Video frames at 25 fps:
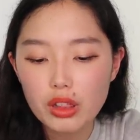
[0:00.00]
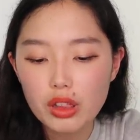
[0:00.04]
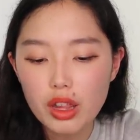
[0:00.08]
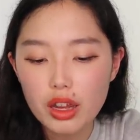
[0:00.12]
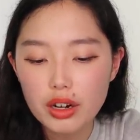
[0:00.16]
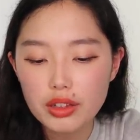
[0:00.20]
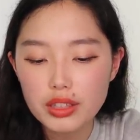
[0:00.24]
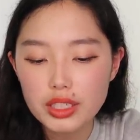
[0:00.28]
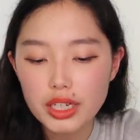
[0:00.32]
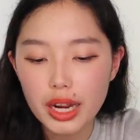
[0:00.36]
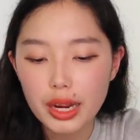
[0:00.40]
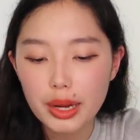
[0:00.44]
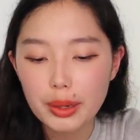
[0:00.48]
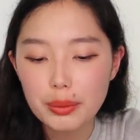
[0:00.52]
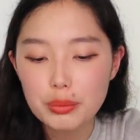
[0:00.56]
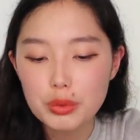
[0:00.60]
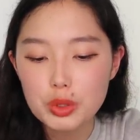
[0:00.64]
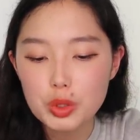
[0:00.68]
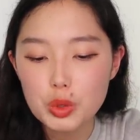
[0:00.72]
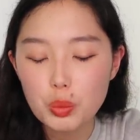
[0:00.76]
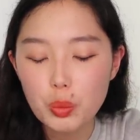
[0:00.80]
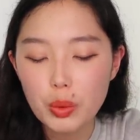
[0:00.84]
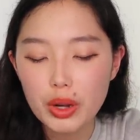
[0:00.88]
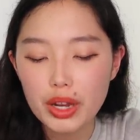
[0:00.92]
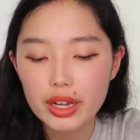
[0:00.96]
lot of
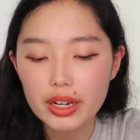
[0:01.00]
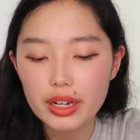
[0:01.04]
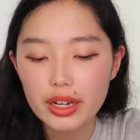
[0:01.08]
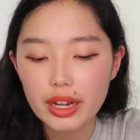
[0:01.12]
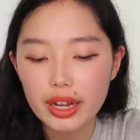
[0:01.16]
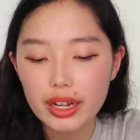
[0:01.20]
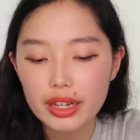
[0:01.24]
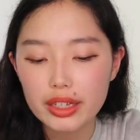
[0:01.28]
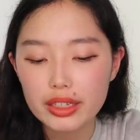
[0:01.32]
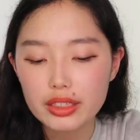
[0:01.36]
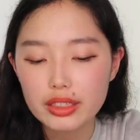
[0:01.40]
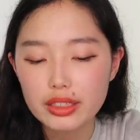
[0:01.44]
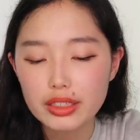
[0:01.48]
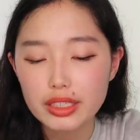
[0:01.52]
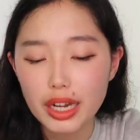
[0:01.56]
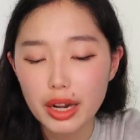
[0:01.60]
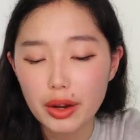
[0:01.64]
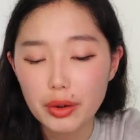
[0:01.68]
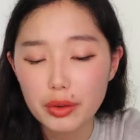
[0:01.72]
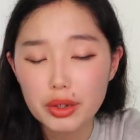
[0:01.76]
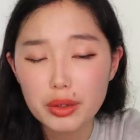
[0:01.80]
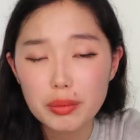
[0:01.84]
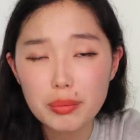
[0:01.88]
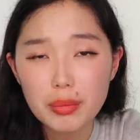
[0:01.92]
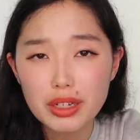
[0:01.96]
times when I
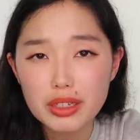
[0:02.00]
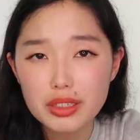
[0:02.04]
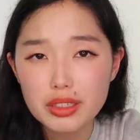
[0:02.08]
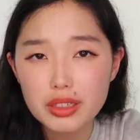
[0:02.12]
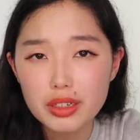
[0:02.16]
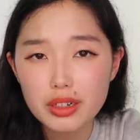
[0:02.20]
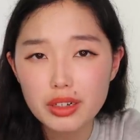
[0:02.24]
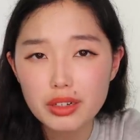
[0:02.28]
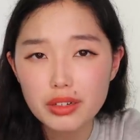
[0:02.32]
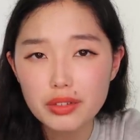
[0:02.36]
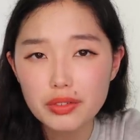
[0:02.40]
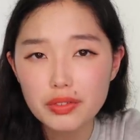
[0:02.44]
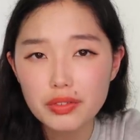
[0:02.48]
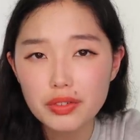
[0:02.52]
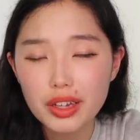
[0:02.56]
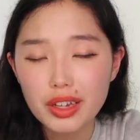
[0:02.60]
doubted myself,